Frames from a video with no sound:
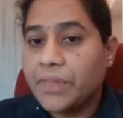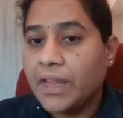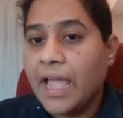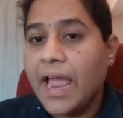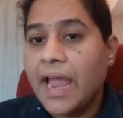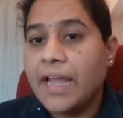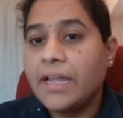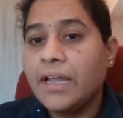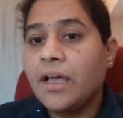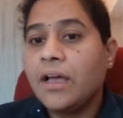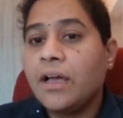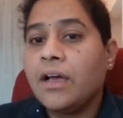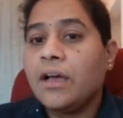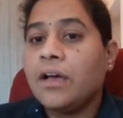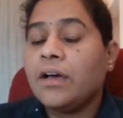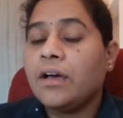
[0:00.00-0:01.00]
And
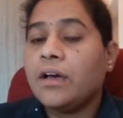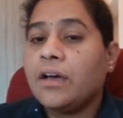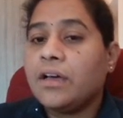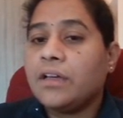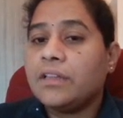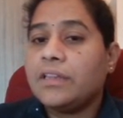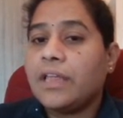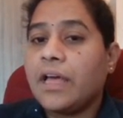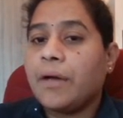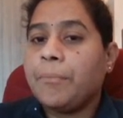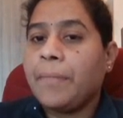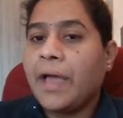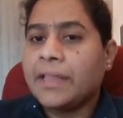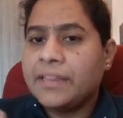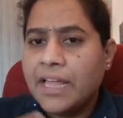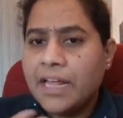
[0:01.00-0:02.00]
the
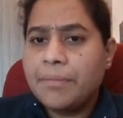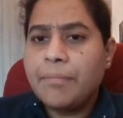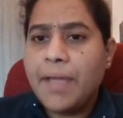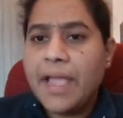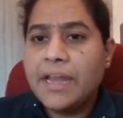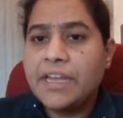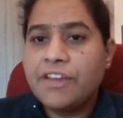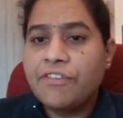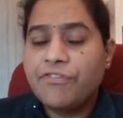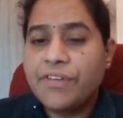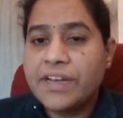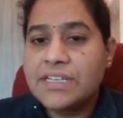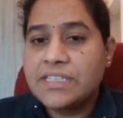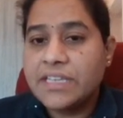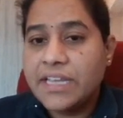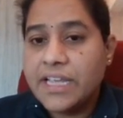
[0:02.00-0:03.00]
other main
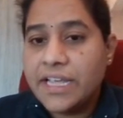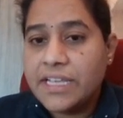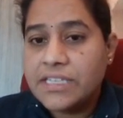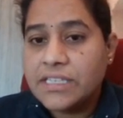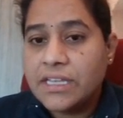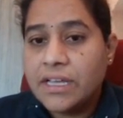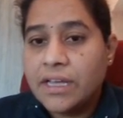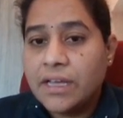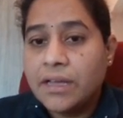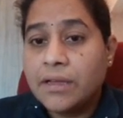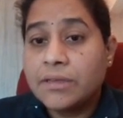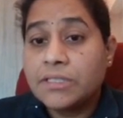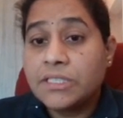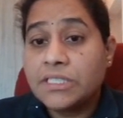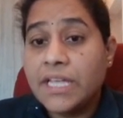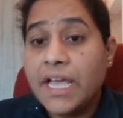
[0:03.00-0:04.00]
difference is
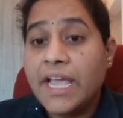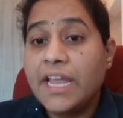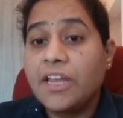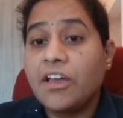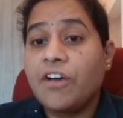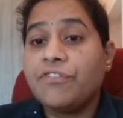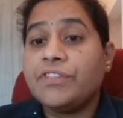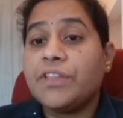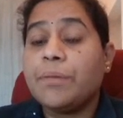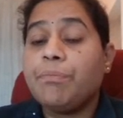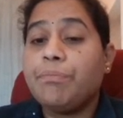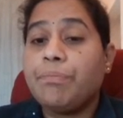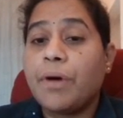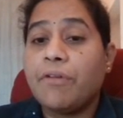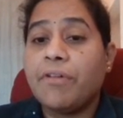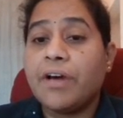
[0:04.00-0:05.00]
sign of the
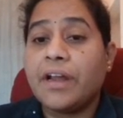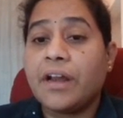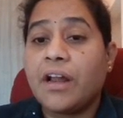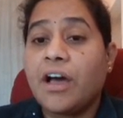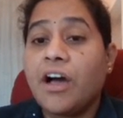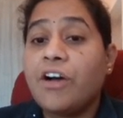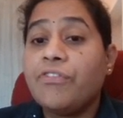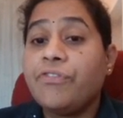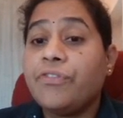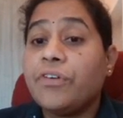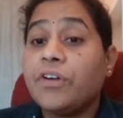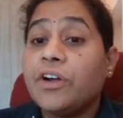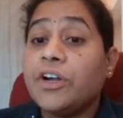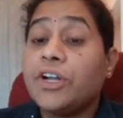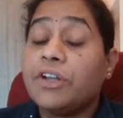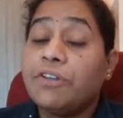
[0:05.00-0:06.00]
power of
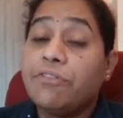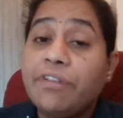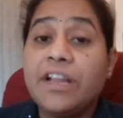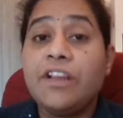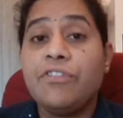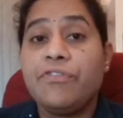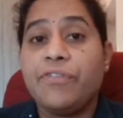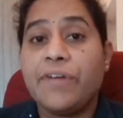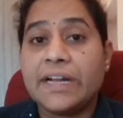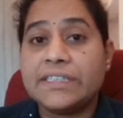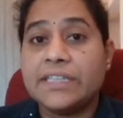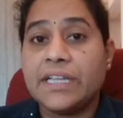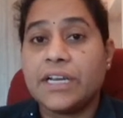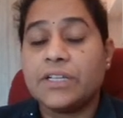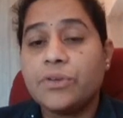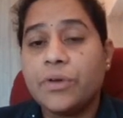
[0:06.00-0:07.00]
twiddle
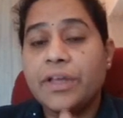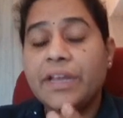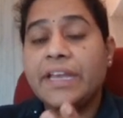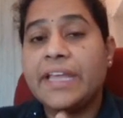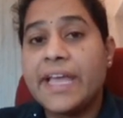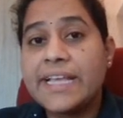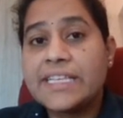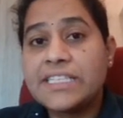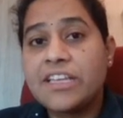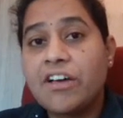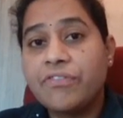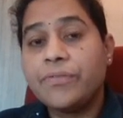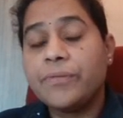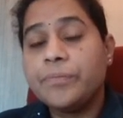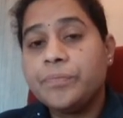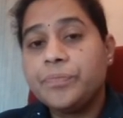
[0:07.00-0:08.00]
factor. So in case of
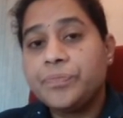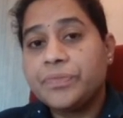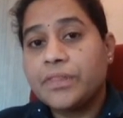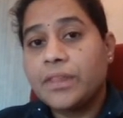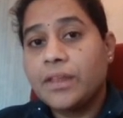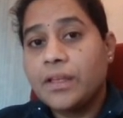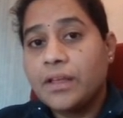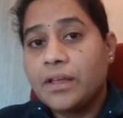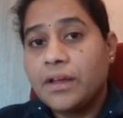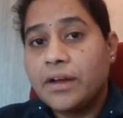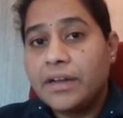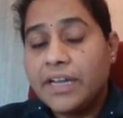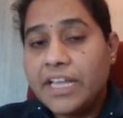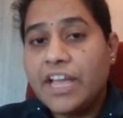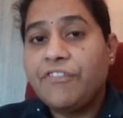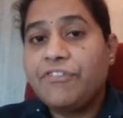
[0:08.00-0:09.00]

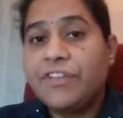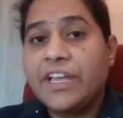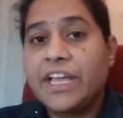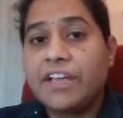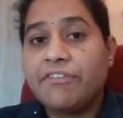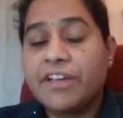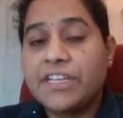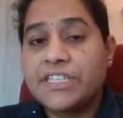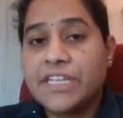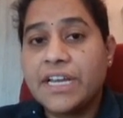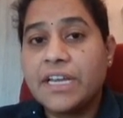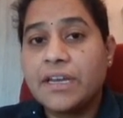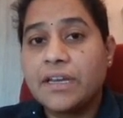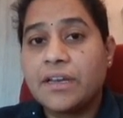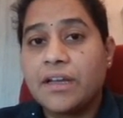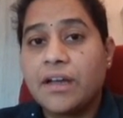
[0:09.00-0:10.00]
DFT equation,
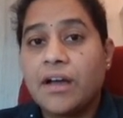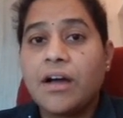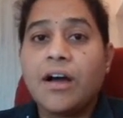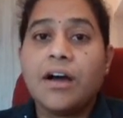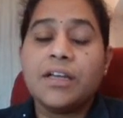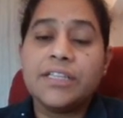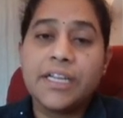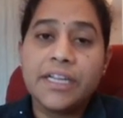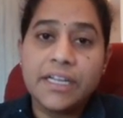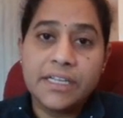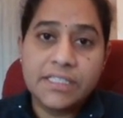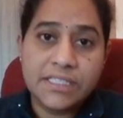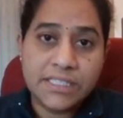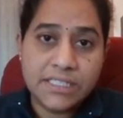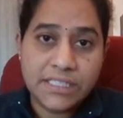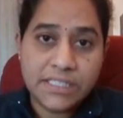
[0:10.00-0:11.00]
the
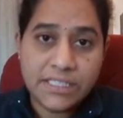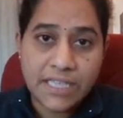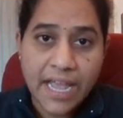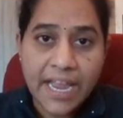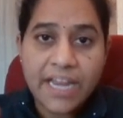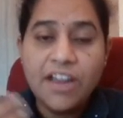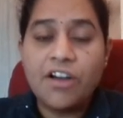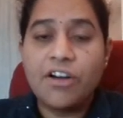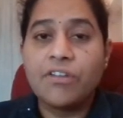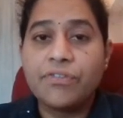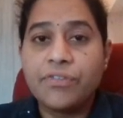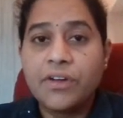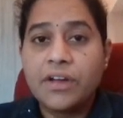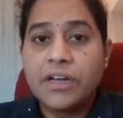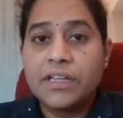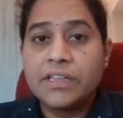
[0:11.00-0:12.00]
sign of
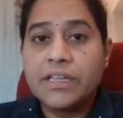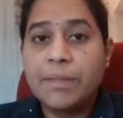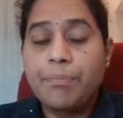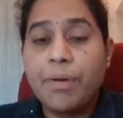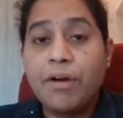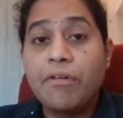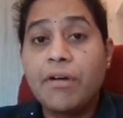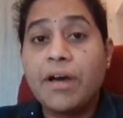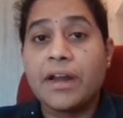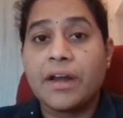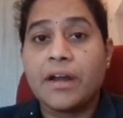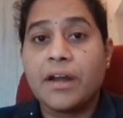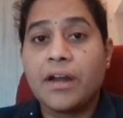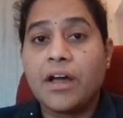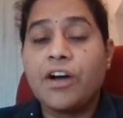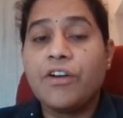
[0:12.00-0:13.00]
the power
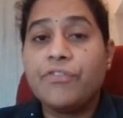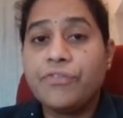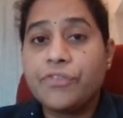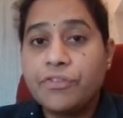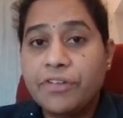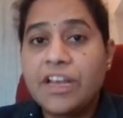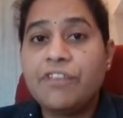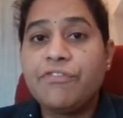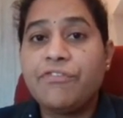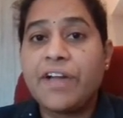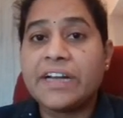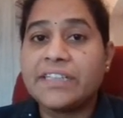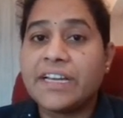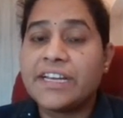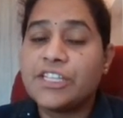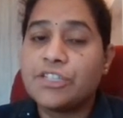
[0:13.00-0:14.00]
of twiddle
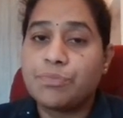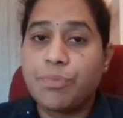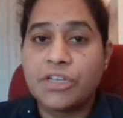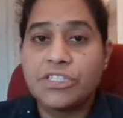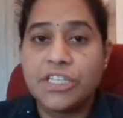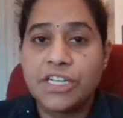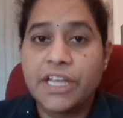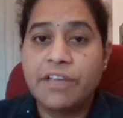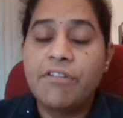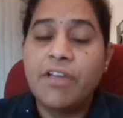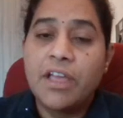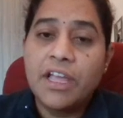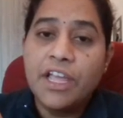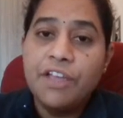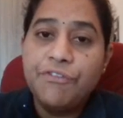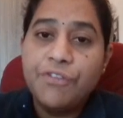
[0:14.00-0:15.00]
factor is positive.
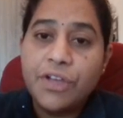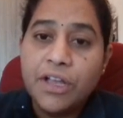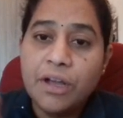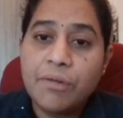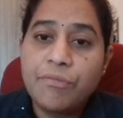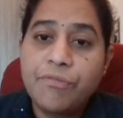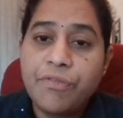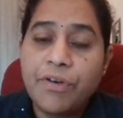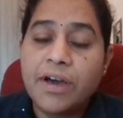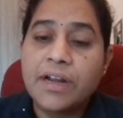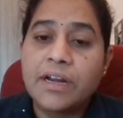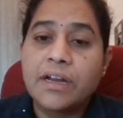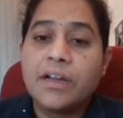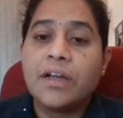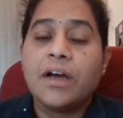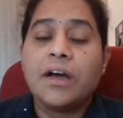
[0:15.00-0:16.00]
If you come for
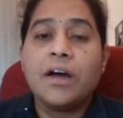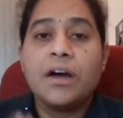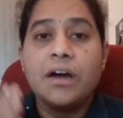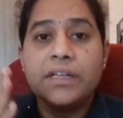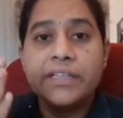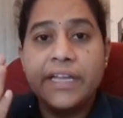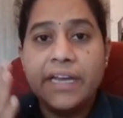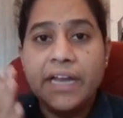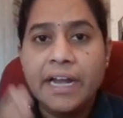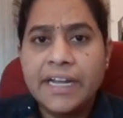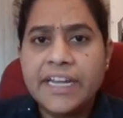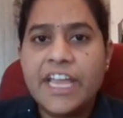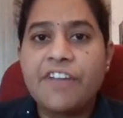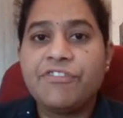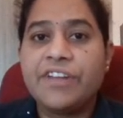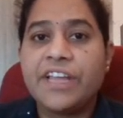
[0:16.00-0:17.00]
the
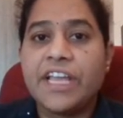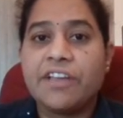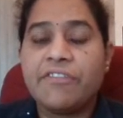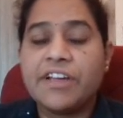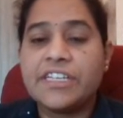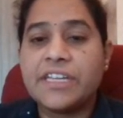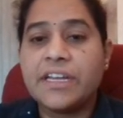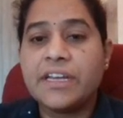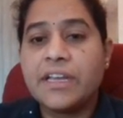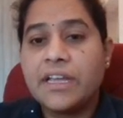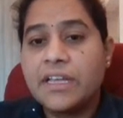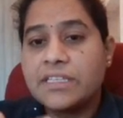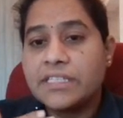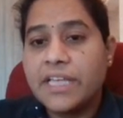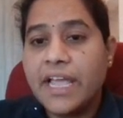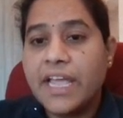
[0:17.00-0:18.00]
IDFT equation,
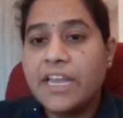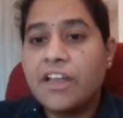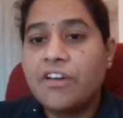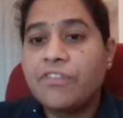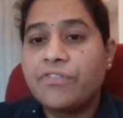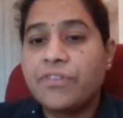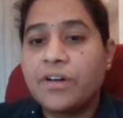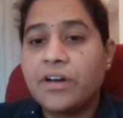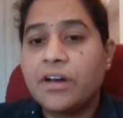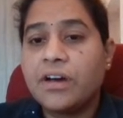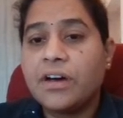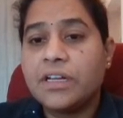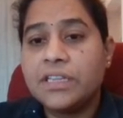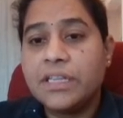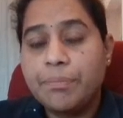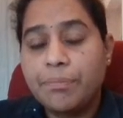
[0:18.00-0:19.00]
sign
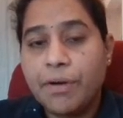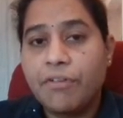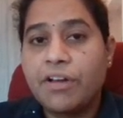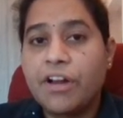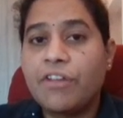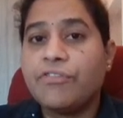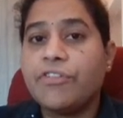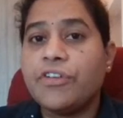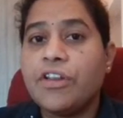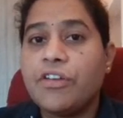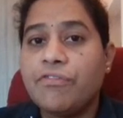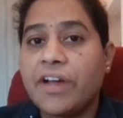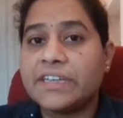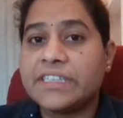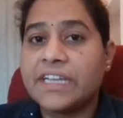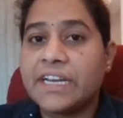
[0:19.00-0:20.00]
of the power of twiddle
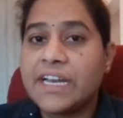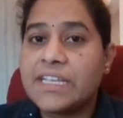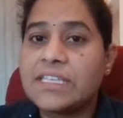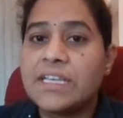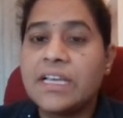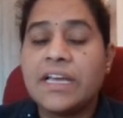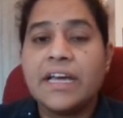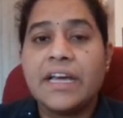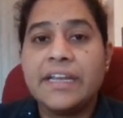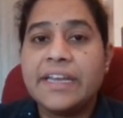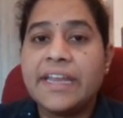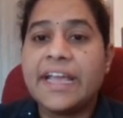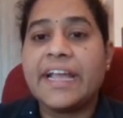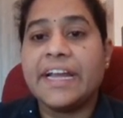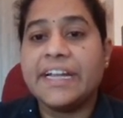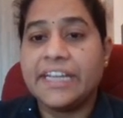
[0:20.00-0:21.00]
factor is
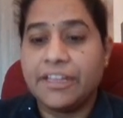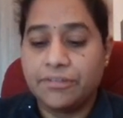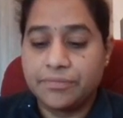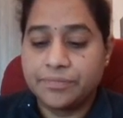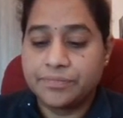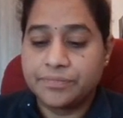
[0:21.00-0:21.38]
negative.